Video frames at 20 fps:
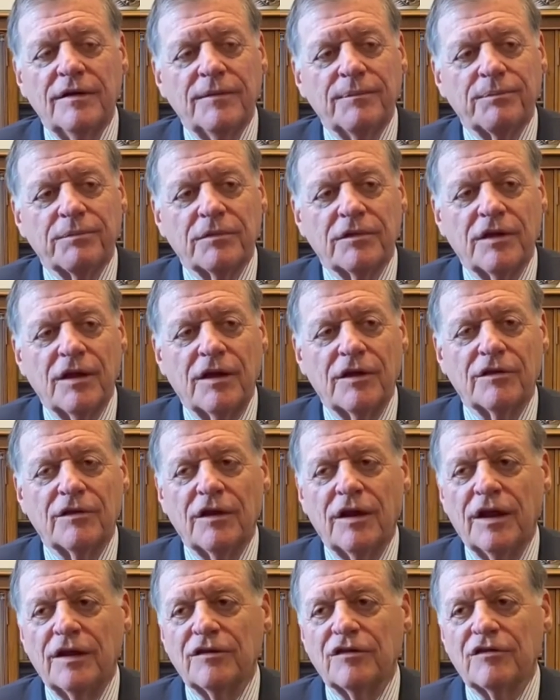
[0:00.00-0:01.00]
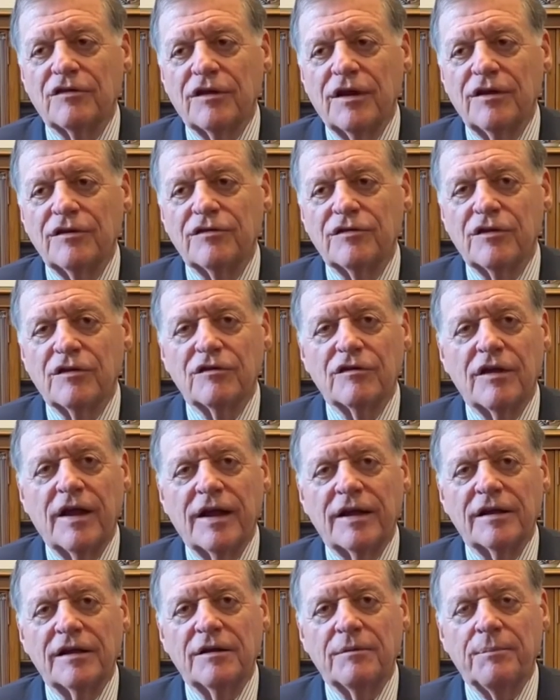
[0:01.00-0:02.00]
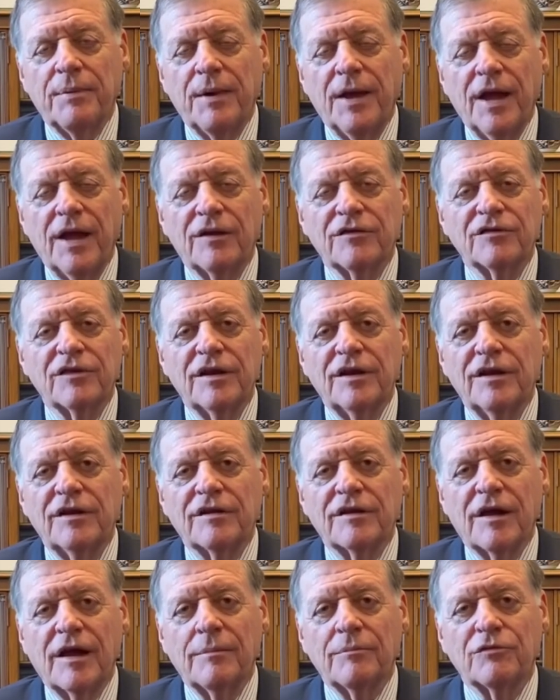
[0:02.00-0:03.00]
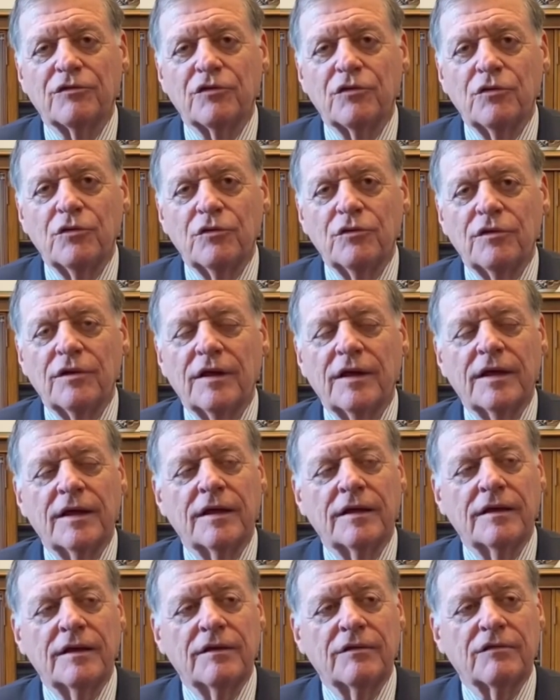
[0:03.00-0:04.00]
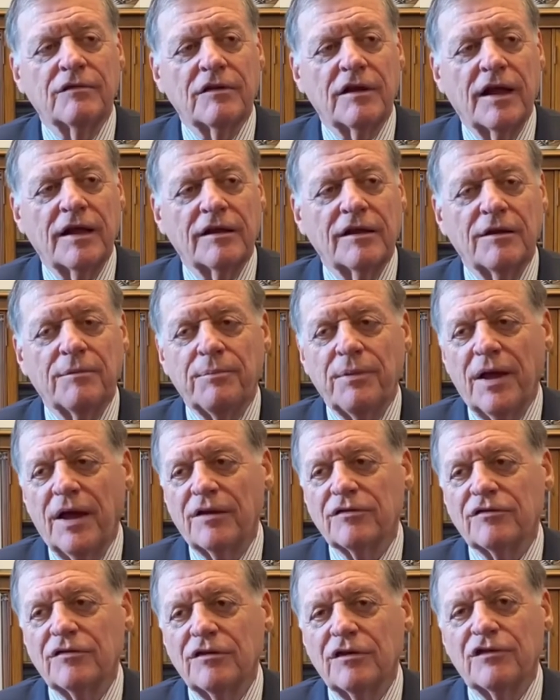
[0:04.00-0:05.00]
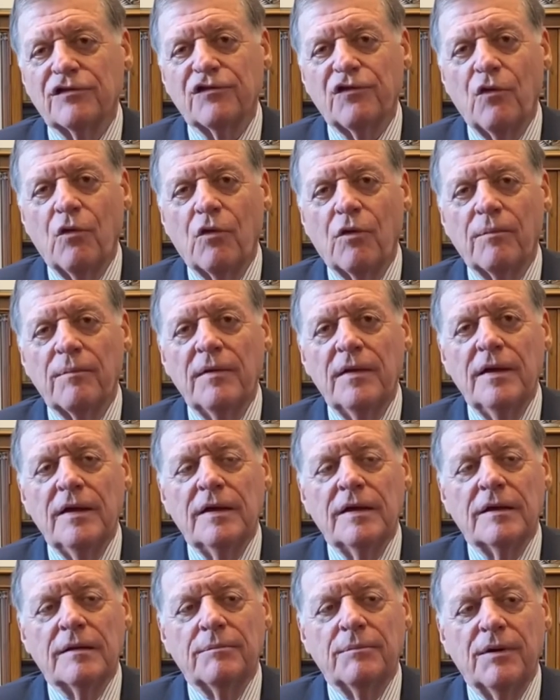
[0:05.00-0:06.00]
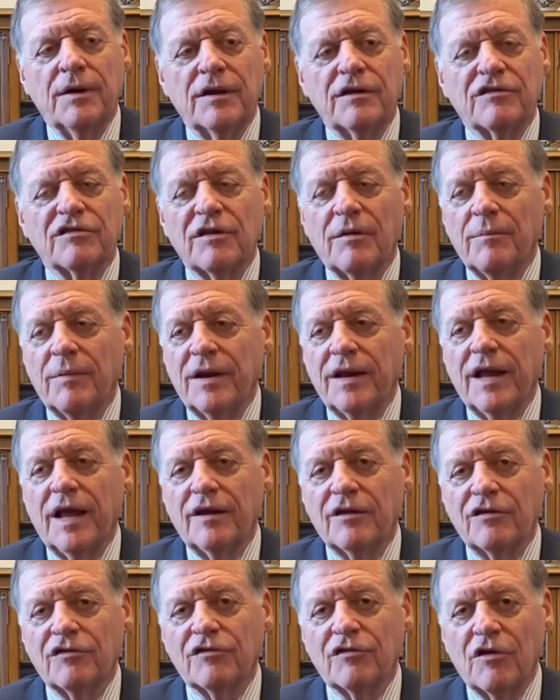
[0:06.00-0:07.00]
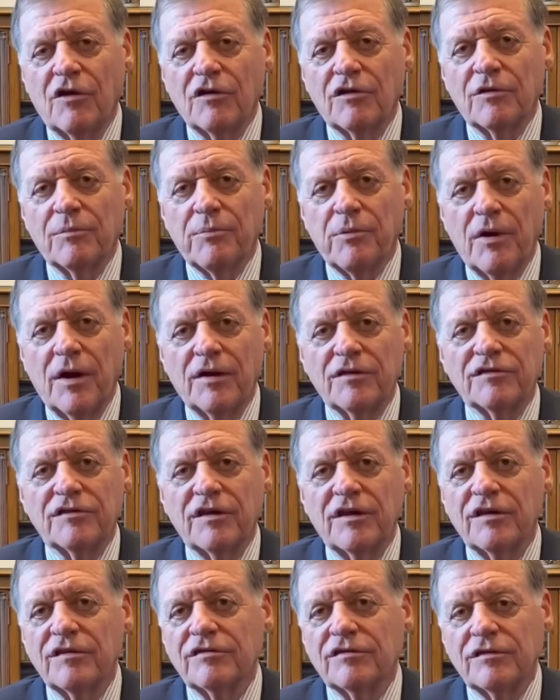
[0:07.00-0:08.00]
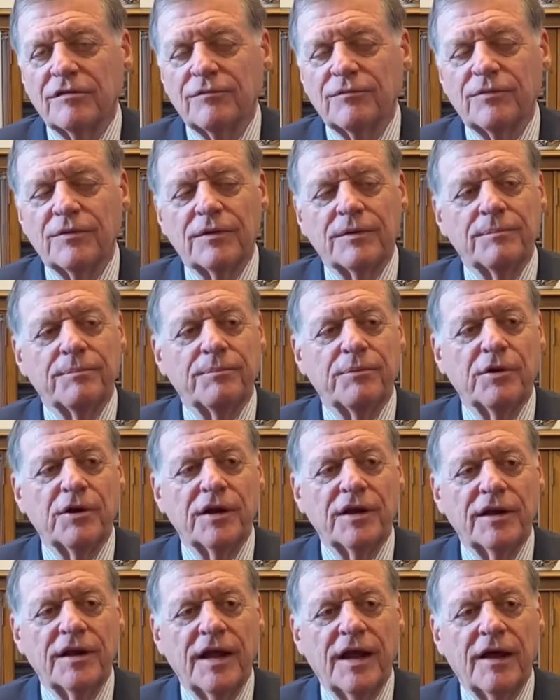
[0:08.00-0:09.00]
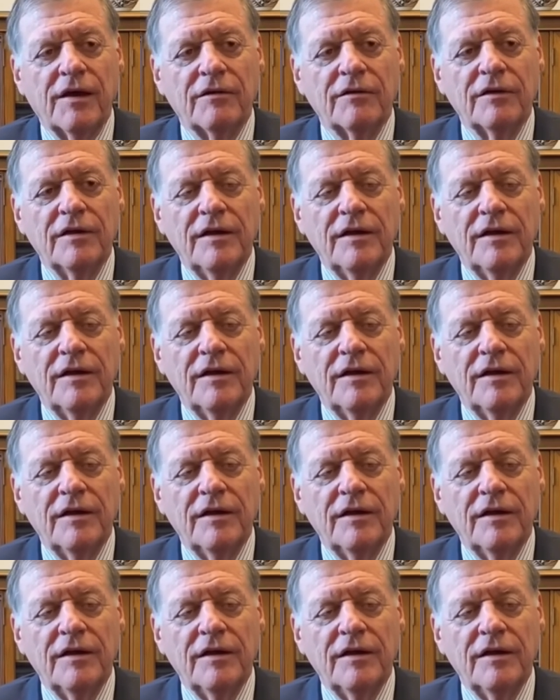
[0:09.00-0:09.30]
tell you the legislation is likely to pass anytime soon, and it's likely to pass in this form. But somebody had to start the process of putting down